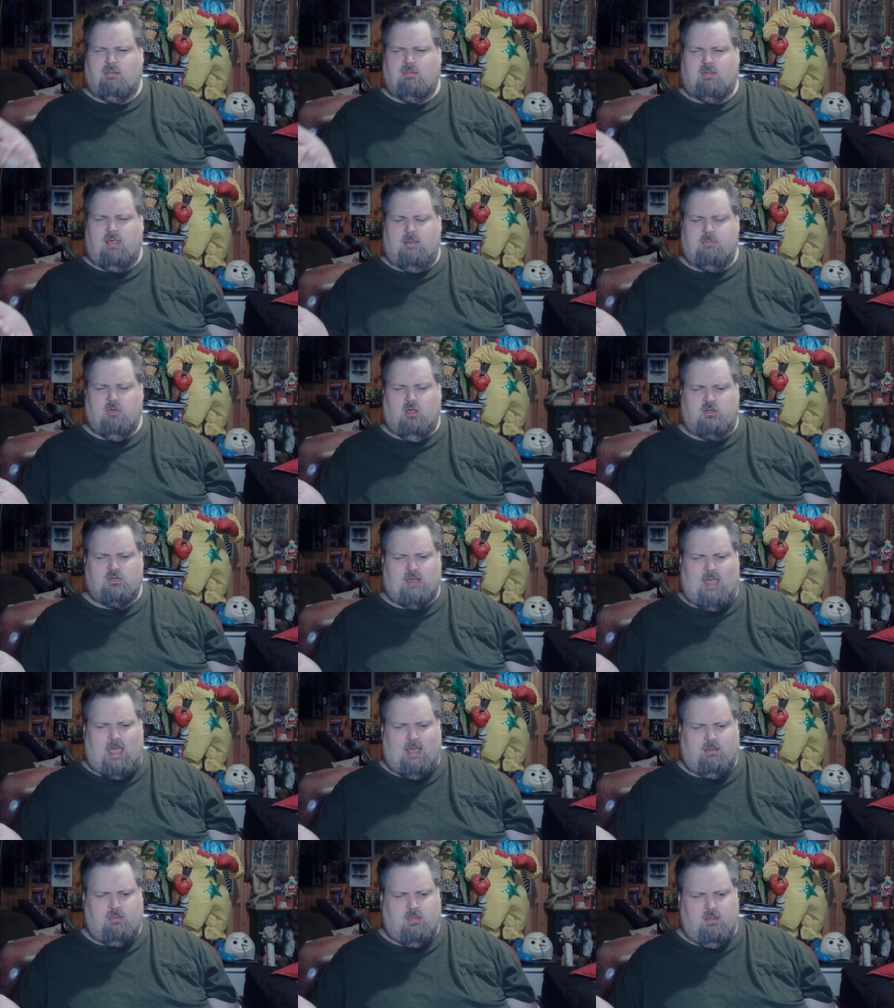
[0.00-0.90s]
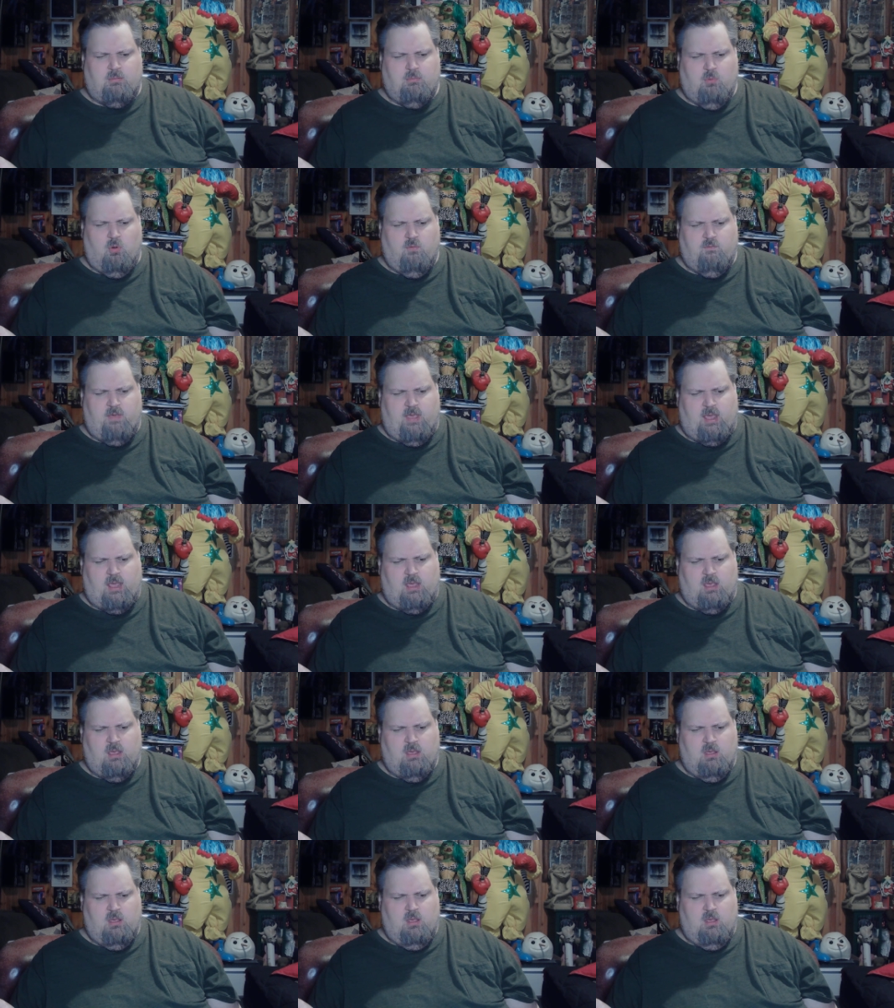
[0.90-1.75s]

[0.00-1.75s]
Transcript: Samuel L. Jackson movie?